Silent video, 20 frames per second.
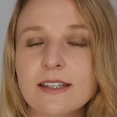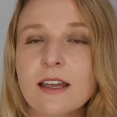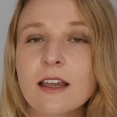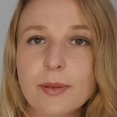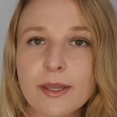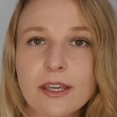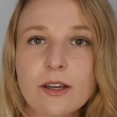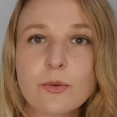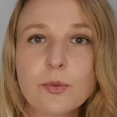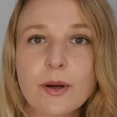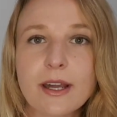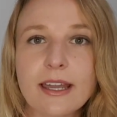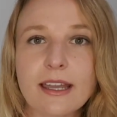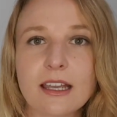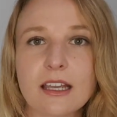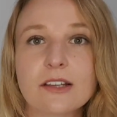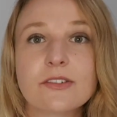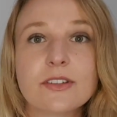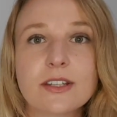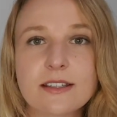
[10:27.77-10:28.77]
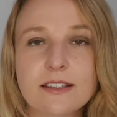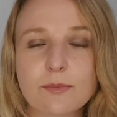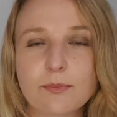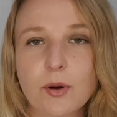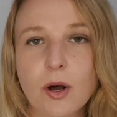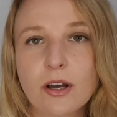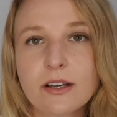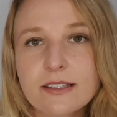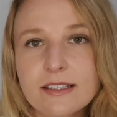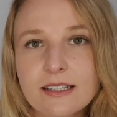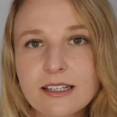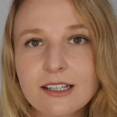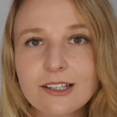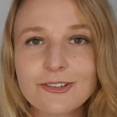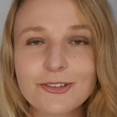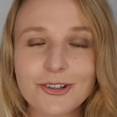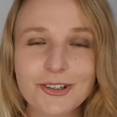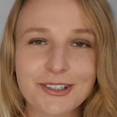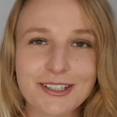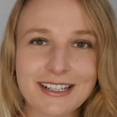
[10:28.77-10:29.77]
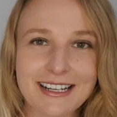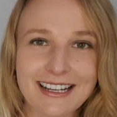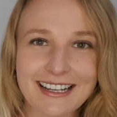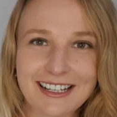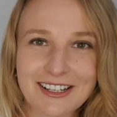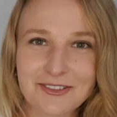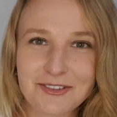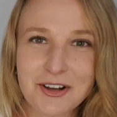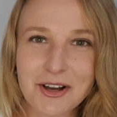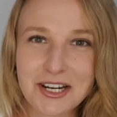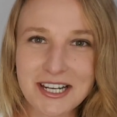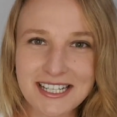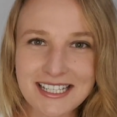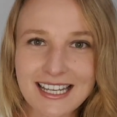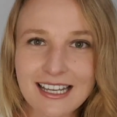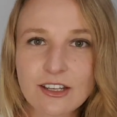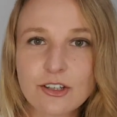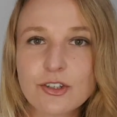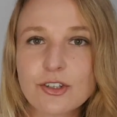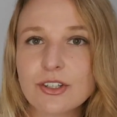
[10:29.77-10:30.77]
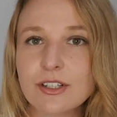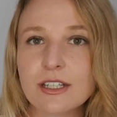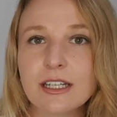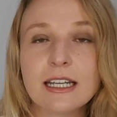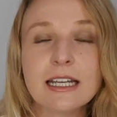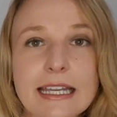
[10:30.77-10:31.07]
Be aware if there's a positive or a negative connotation.